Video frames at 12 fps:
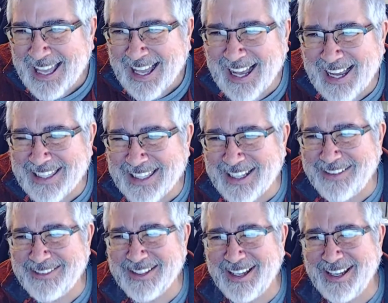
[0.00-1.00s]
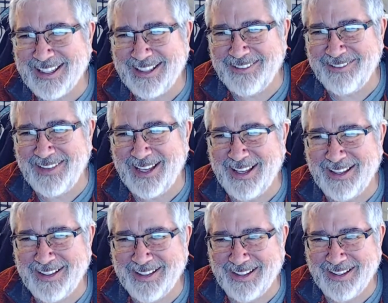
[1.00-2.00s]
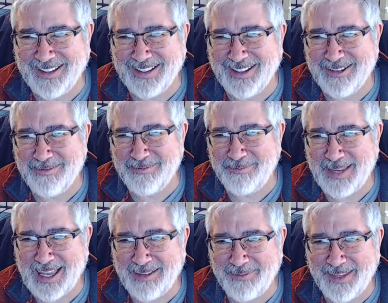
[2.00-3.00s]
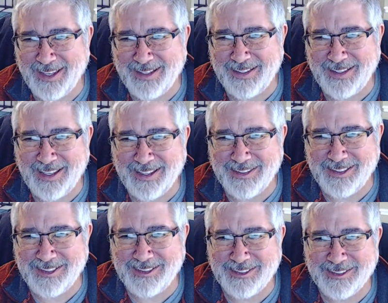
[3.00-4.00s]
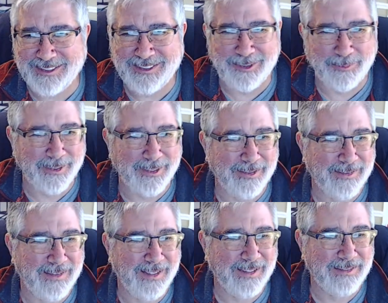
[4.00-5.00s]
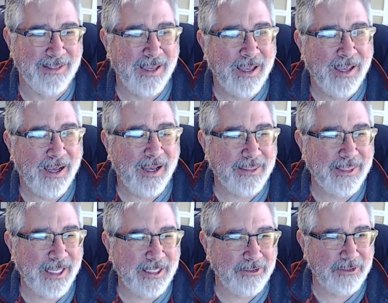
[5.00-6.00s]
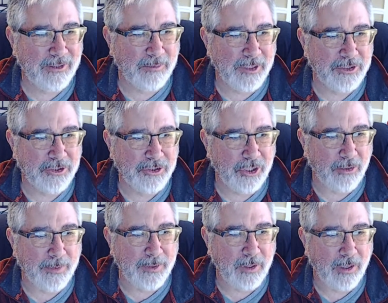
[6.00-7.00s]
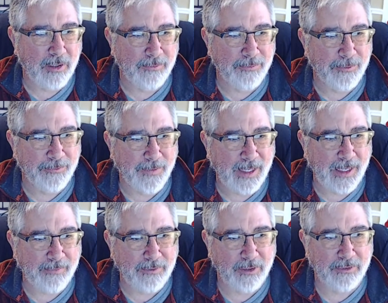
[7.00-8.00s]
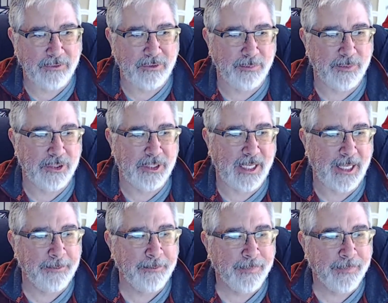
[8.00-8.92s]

I love talking about Batman and these superhero things. Thank you so much, Joe Bernardo, for $5 super chat.